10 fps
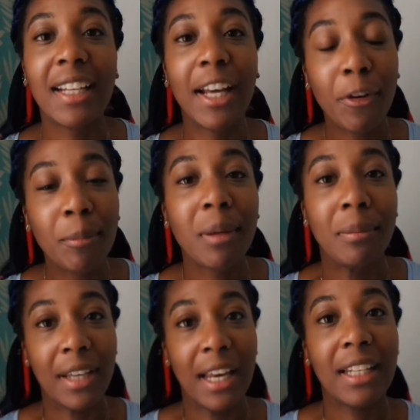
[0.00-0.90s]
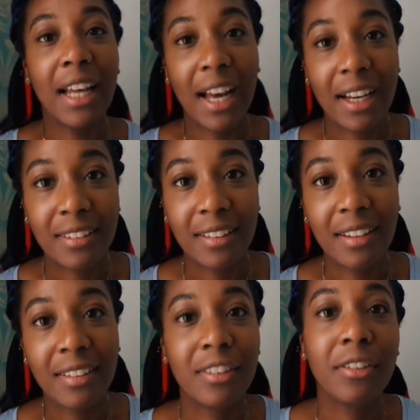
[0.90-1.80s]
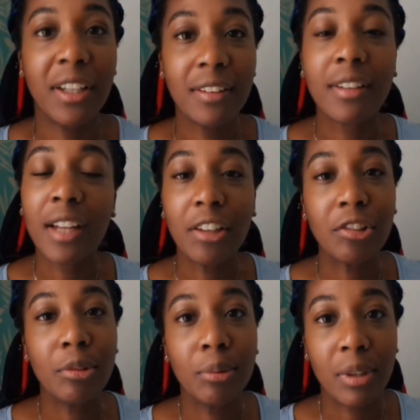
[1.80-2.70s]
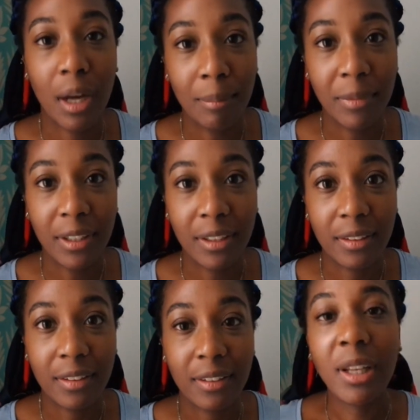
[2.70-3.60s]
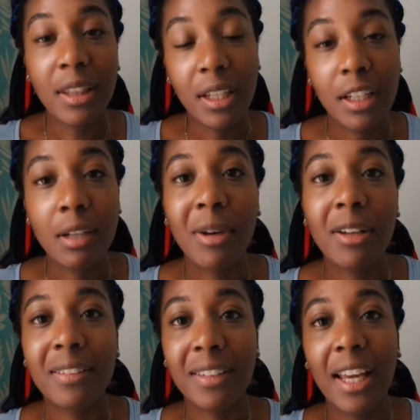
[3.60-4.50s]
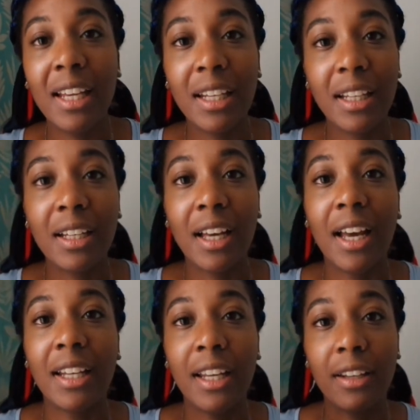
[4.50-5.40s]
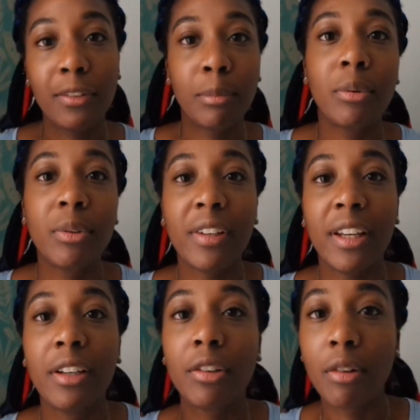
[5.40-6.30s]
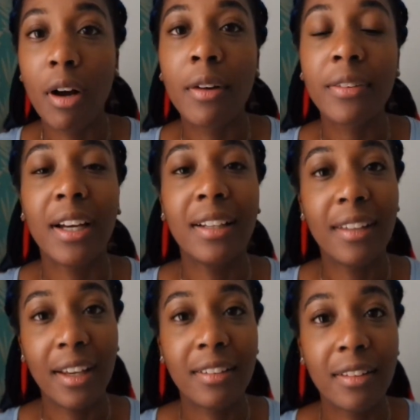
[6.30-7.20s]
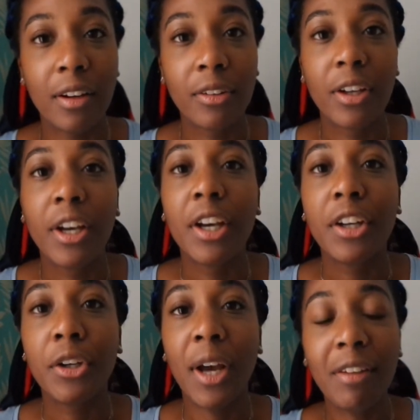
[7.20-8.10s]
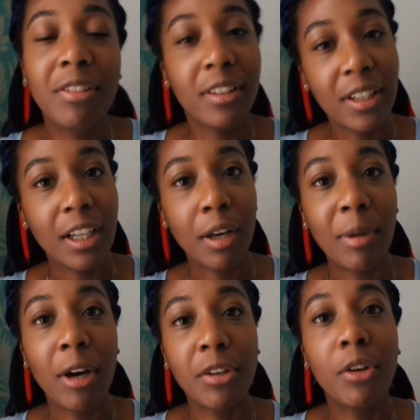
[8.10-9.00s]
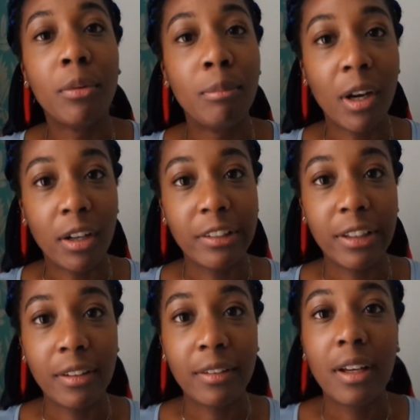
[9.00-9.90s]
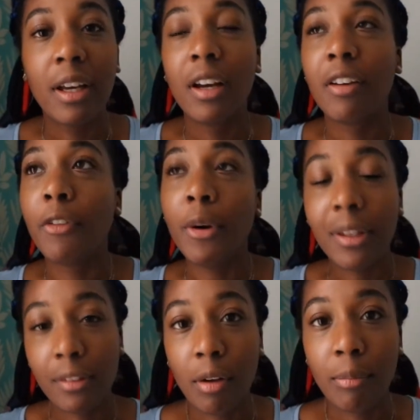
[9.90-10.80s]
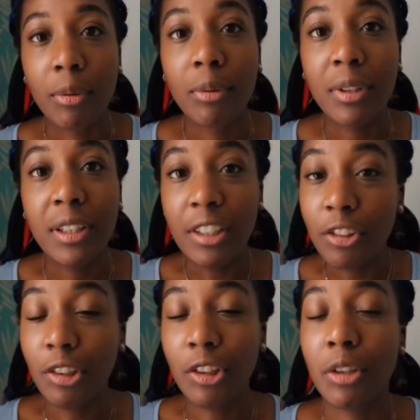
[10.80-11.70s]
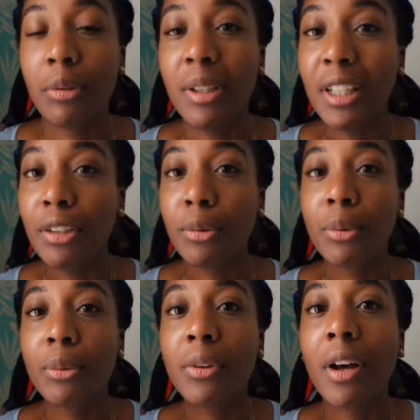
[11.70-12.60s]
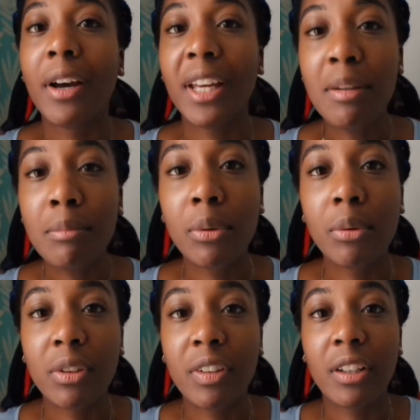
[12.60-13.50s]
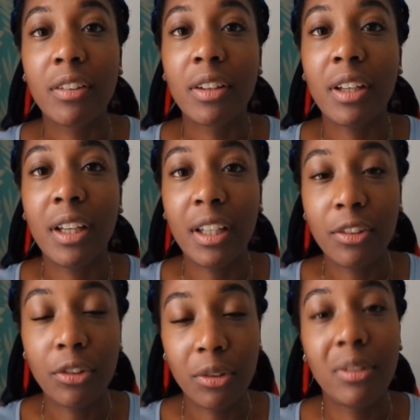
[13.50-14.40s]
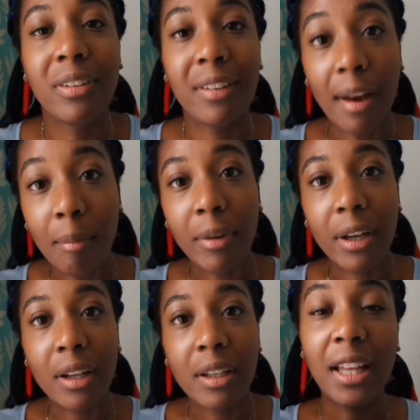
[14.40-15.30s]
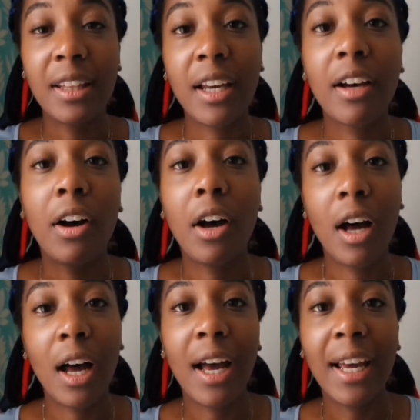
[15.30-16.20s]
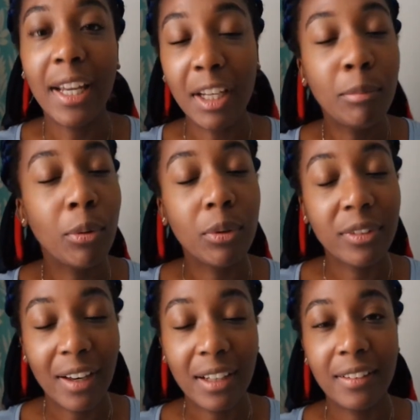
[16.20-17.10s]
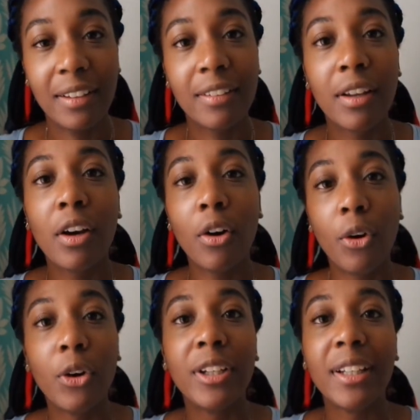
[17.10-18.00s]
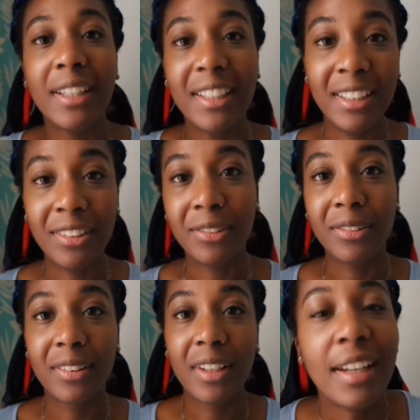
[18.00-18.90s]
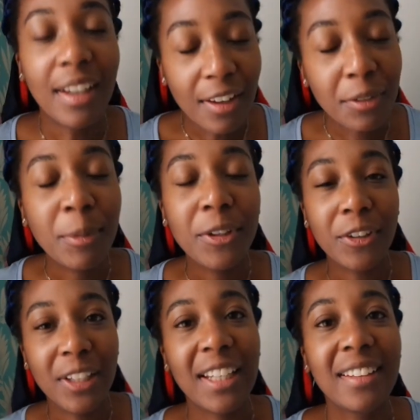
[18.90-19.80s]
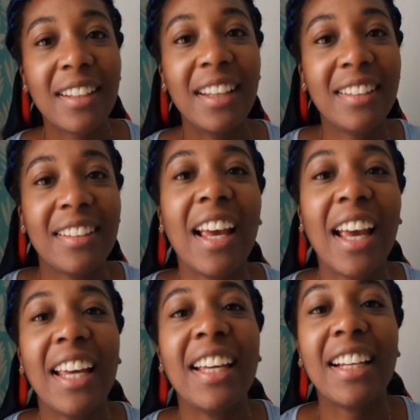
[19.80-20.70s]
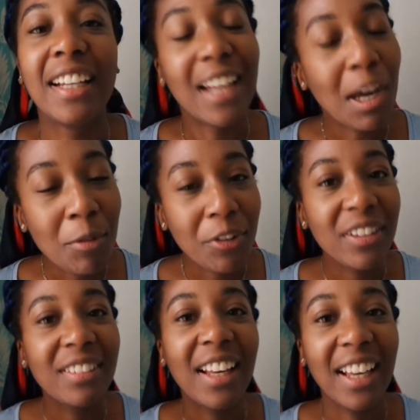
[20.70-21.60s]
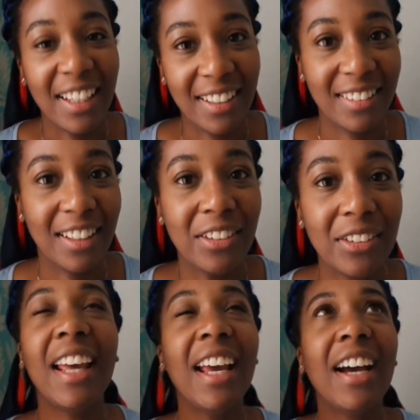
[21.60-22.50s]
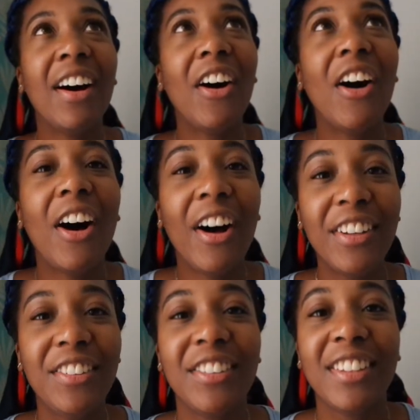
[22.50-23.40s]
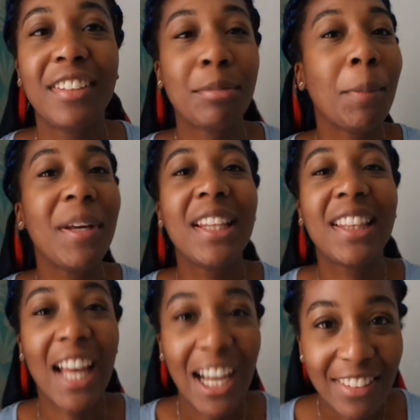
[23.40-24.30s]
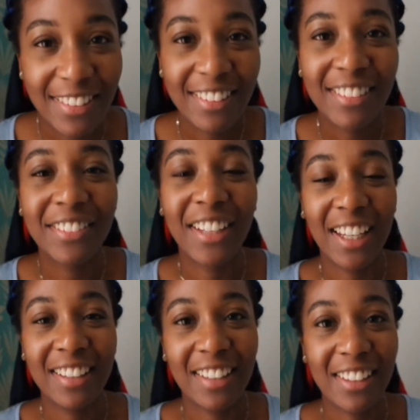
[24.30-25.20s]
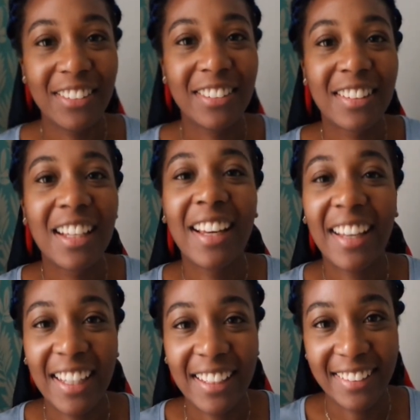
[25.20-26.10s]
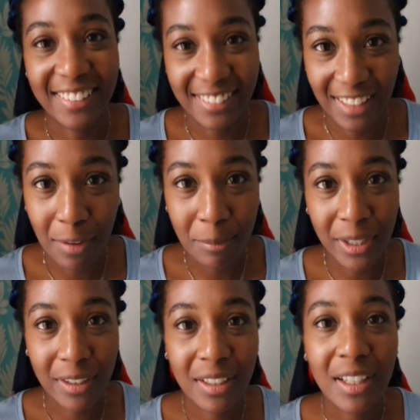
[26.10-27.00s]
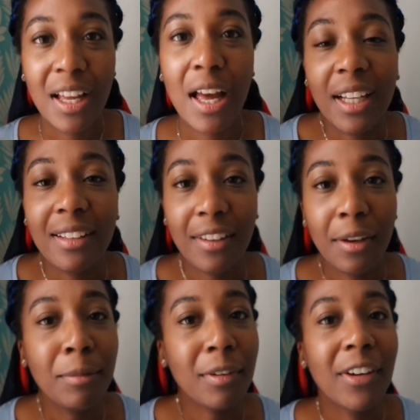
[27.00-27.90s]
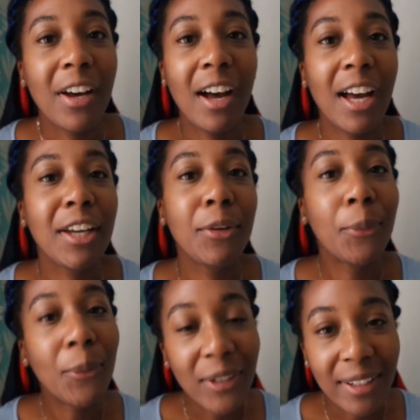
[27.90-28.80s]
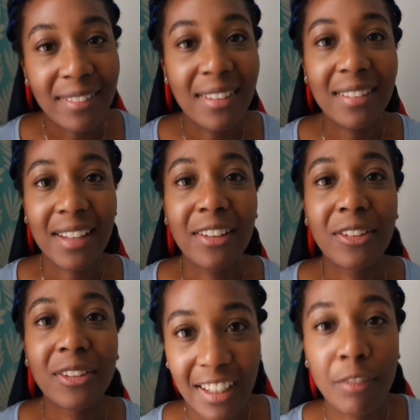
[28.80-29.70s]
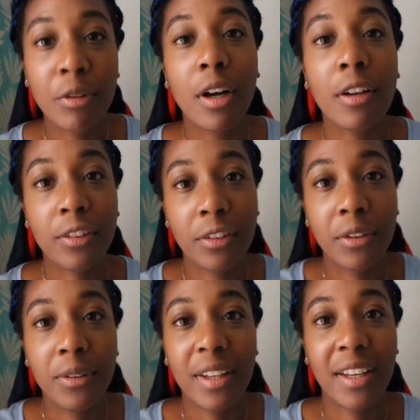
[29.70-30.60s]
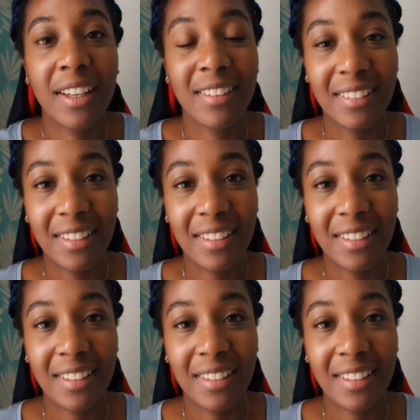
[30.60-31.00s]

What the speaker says: and help them gain access to international companies. When thinking about scaling and exporting crafts and textiles, you have to think about your margins. For example, did you know needles are imported into Zambia and there are high import taxes on needles? Last but not least is a glamorous hair salon. There are hundreds, probably thousands of hair salons in Zambia. In terms of a high quality salon, in regards to the